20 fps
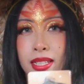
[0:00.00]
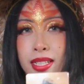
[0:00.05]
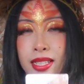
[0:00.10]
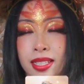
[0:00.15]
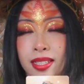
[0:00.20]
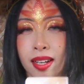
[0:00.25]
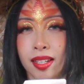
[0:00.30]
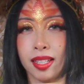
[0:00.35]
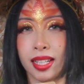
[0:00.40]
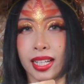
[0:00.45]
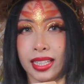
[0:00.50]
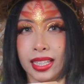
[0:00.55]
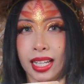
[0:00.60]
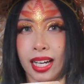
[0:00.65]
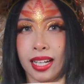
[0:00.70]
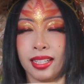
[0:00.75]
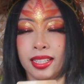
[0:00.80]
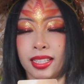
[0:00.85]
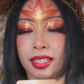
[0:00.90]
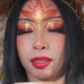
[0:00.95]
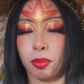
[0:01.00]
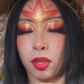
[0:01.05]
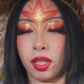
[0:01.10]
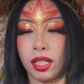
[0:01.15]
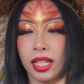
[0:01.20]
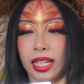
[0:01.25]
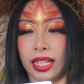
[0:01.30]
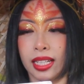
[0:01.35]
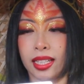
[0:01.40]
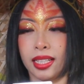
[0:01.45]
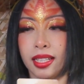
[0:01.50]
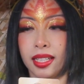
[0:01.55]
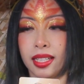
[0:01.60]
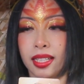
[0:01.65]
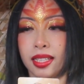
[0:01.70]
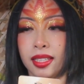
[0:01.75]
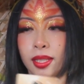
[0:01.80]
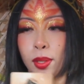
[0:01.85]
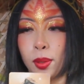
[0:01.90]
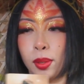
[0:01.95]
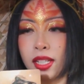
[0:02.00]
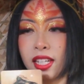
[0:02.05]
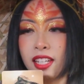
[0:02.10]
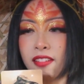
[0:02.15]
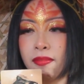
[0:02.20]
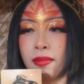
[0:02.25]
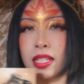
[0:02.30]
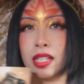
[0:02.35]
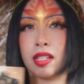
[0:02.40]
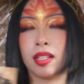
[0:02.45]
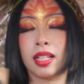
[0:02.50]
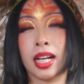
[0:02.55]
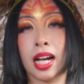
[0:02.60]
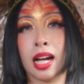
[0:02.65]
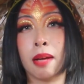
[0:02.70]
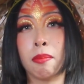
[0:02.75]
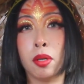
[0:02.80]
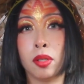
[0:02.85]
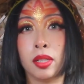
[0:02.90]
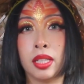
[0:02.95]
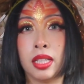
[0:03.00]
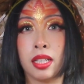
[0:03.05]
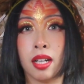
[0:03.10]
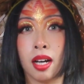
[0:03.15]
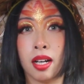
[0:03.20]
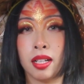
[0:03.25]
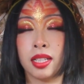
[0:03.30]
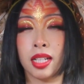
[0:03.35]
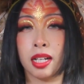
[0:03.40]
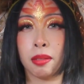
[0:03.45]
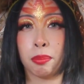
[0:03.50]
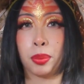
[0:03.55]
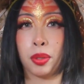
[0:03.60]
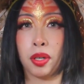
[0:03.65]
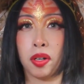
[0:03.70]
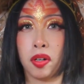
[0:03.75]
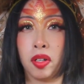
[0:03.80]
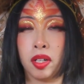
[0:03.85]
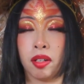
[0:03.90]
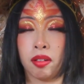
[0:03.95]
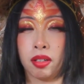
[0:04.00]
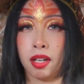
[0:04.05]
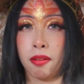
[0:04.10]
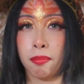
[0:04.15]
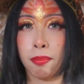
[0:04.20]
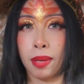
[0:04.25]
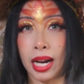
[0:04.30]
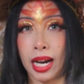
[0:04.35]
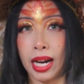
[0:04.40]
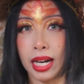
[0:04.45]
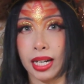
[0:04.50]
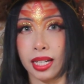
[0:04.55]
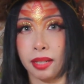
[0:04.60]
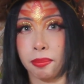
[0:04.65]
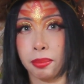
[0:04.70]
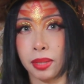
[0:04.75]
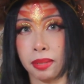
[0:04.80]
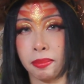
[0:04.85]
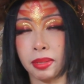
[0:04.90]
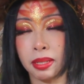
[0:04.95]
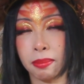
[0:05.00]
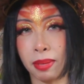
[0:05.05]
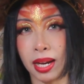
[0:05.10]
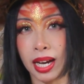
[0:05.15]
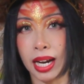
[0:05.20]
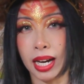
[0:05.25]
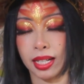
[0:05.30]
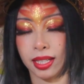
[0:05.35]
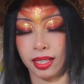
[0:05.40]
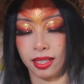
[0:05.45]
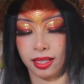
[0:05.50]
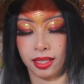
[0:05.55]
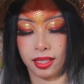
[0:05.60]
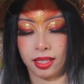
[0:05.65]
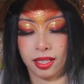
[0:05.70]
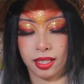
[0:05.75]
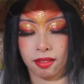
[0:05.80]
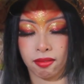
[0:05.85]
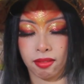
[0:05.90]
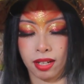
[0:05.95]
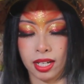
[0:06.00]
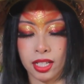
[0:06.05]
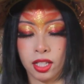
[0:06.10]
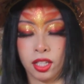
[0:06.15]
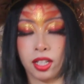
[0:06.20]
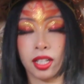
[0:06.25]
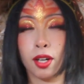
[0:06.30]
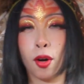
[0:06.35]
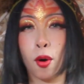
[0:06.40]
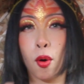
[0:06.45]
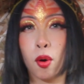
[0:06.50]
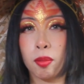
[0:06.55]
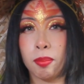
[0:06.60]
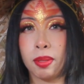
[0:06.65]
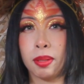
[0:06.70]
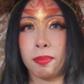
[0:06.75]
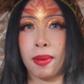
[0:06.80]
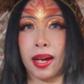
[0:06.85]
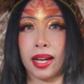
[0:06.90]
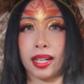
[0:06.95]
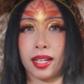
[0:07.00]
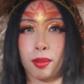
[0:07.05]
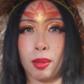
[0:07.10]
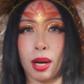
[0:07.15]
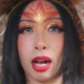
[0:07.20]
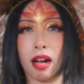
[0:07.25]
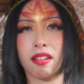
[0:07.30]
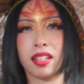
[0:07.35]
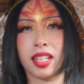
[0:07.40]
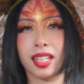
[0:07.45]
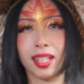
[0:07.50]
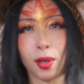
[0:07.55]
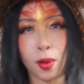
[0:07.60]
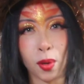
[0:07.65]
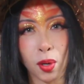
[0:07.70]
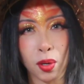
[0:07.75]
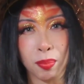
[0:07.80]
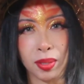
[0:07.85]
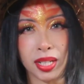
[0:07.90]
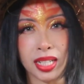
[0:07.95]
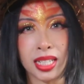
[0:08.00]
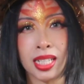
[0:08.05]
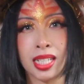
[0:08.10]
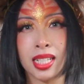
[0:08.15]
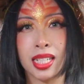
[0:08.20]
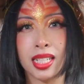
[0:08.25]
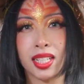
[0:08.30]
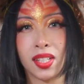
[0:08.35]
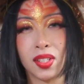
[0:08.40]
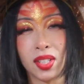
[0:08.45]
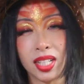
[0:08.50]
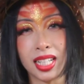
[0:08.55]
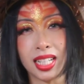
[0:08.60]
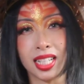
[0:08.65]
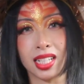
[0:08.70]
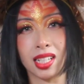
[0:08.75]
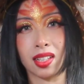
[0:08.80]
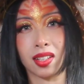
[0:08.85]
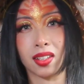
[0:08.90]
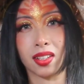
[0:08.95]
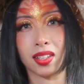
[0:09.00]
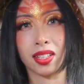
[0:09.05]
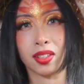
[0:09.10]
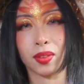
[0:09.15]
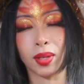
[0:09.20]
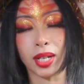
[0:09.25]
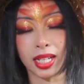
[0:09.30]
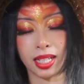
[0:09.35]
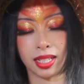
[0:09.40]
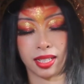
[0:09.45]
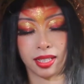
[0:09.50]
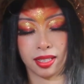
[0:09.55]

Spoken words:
it's not like that. It's more like, don't leave me. You're like, I'm only gone temporarily. I'll come back. I'm coming back. Right? You gotta orbit back around. You gotta orbit. You need each other, right?